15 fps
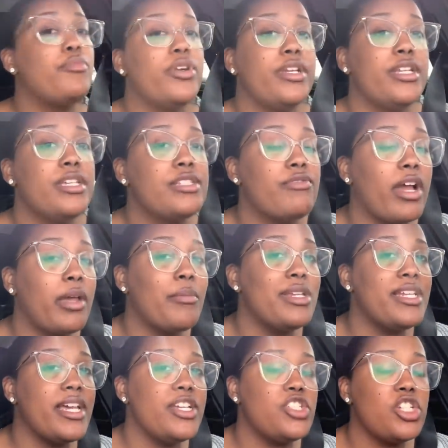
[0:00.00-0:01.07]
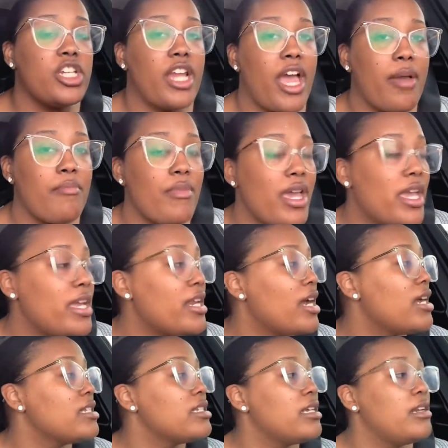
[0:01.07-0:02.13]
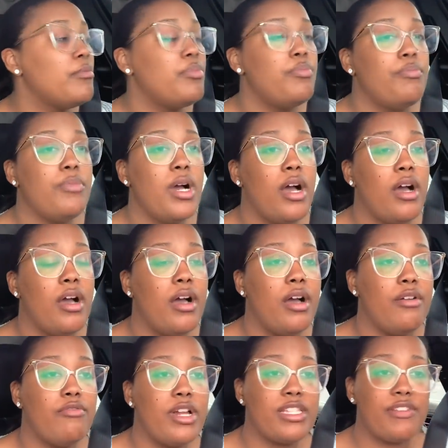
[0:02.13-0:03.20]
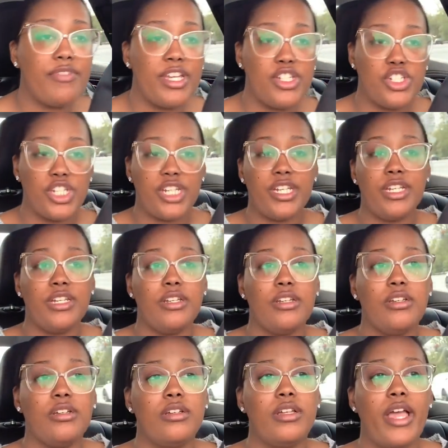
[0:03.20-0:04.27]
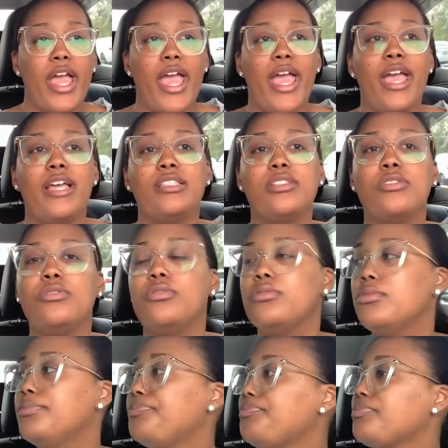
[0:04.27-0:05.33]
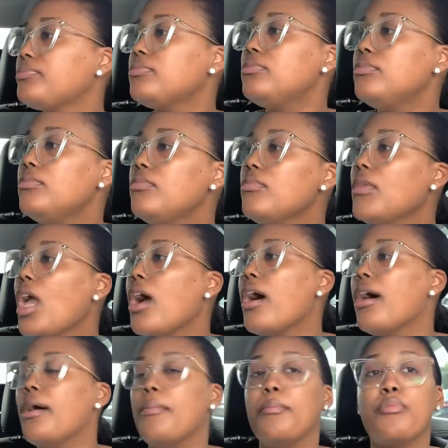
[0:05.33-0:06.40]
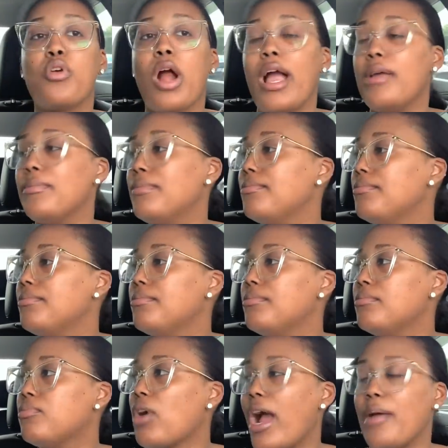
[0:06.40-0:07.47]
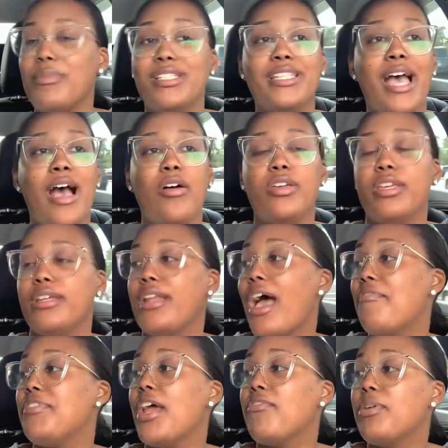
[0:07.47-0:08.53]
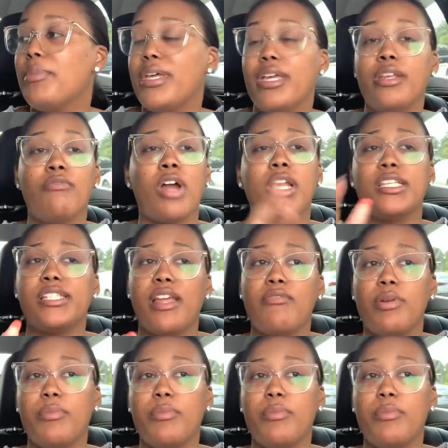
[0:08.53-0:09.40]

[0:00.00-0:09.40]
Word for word: Brittany's recommendation, I made us an uh, reservation at um, Prime Prime Italian. I've never been. Ronnie's never